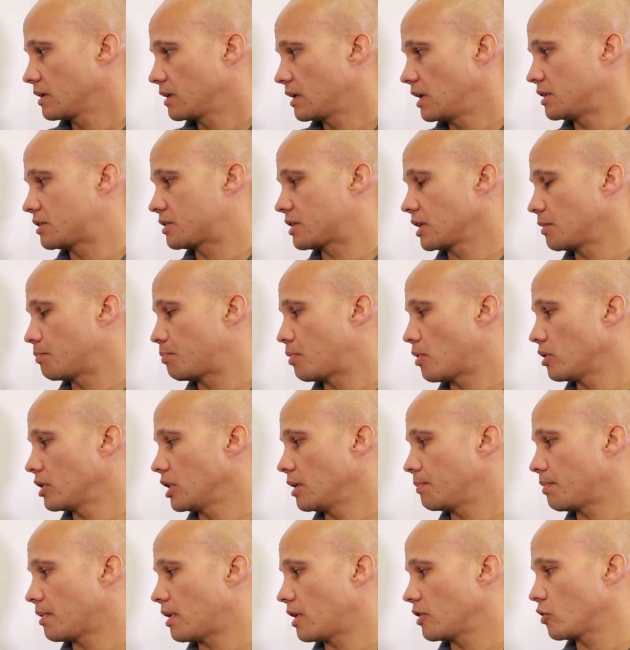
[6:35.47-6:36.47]
It's gonna pull
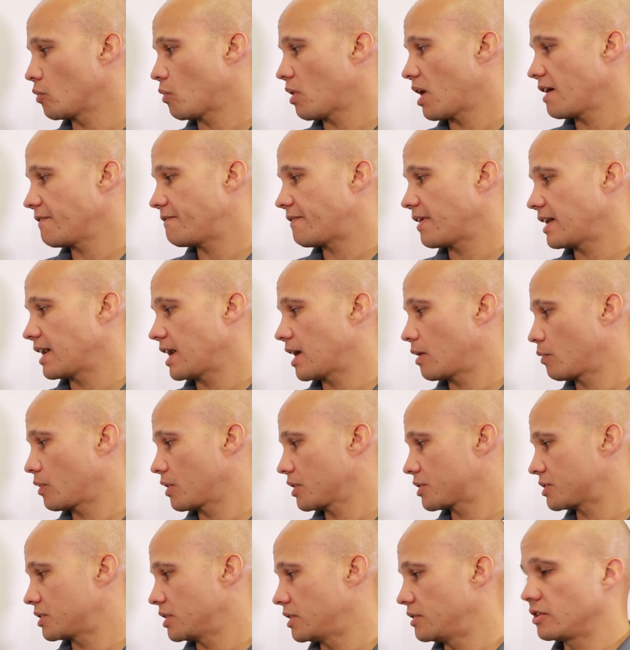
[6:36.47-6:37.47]
up all the Wi-Fi
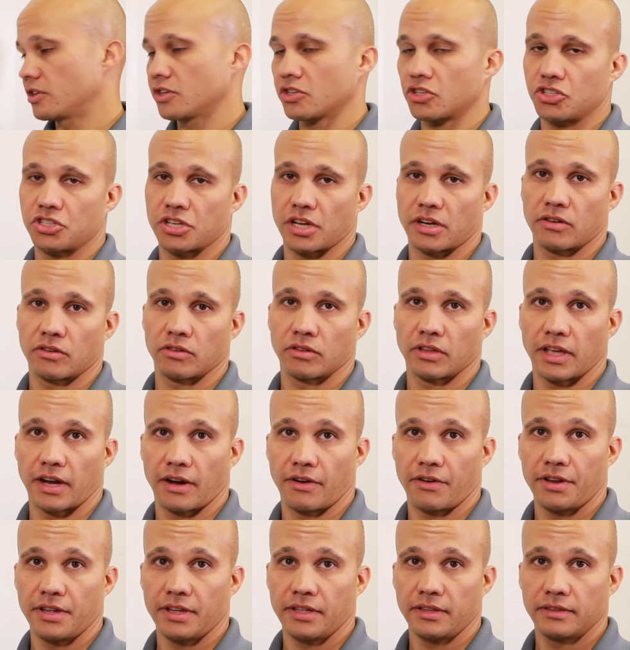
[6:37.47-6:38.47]
networks in this general
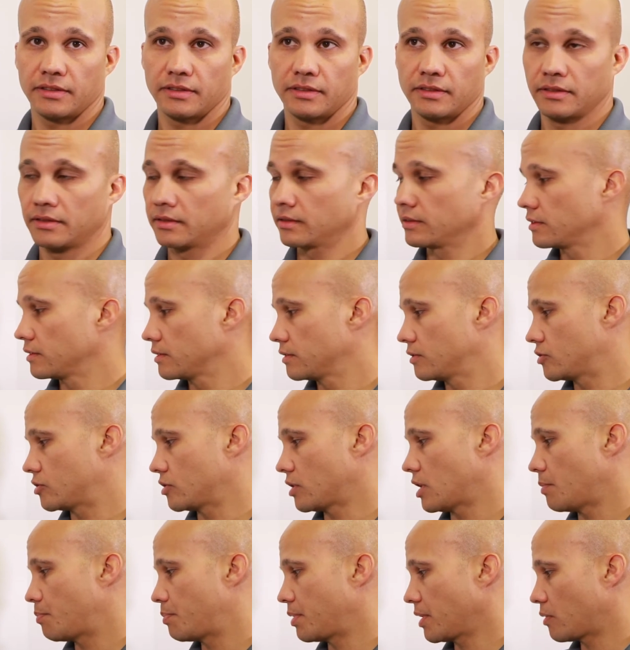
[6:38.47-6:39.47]
area. So
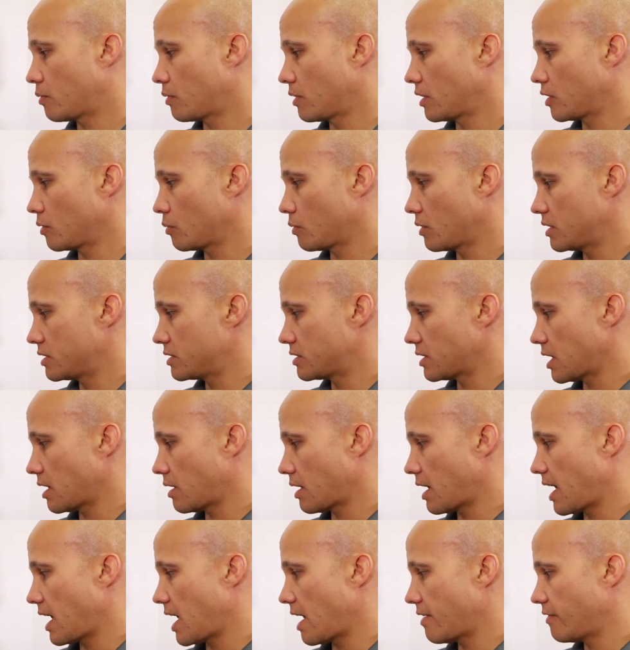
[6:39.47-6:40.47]
I'll pick one of the ones that
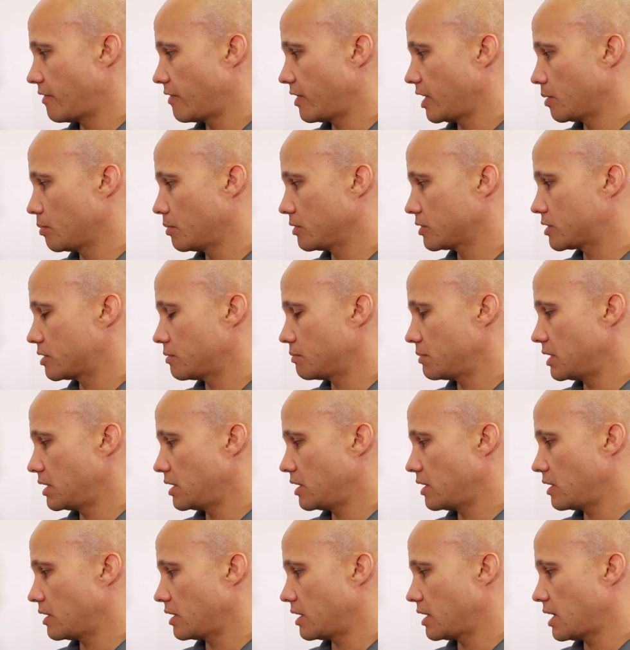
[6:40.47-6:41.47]
I have available to me
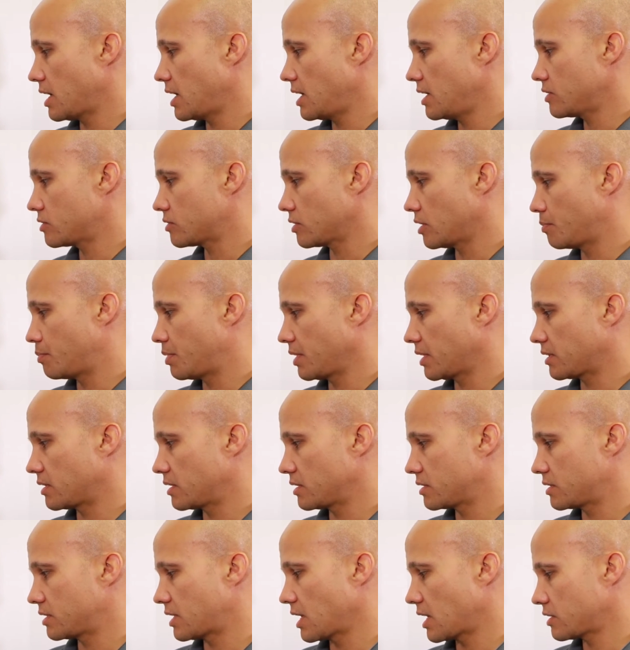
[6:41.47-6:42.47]
here today. So I'll pick
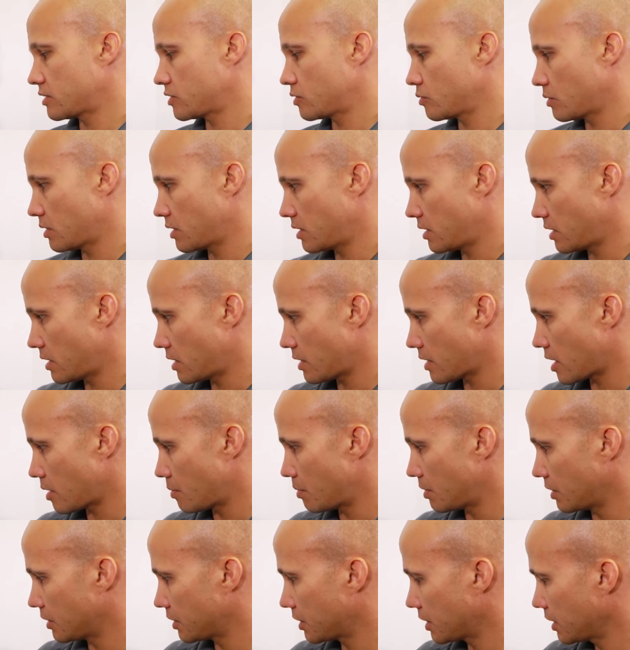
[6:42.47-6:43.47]
this guest one here at our
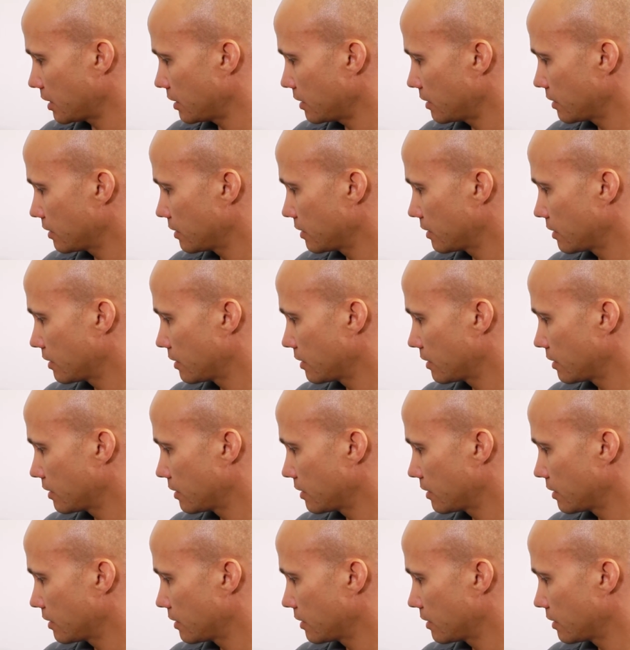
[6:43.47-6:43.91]
building